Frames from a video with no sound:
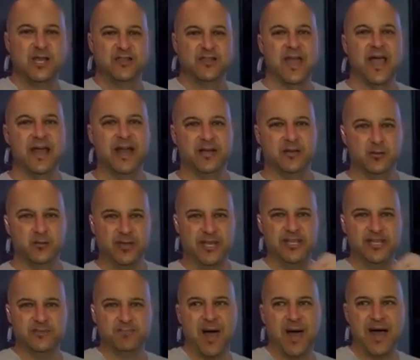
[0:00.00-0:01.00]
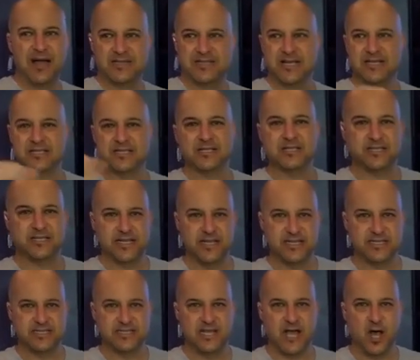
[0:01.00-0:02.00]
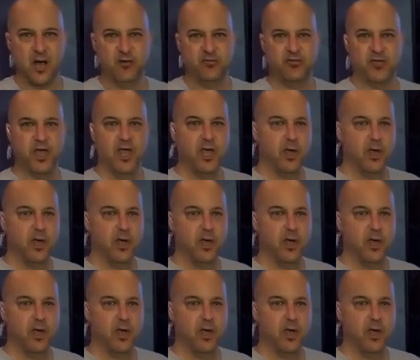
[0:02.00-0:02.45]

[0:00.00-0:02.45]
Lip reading: that each box has to see itself.